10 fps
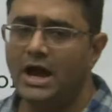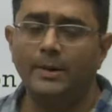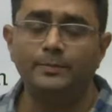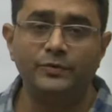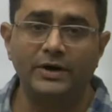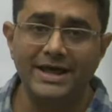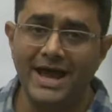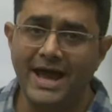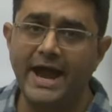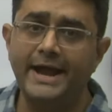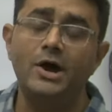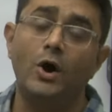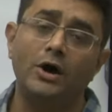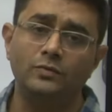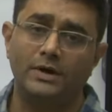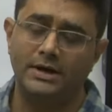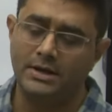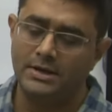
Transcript: upward and onward,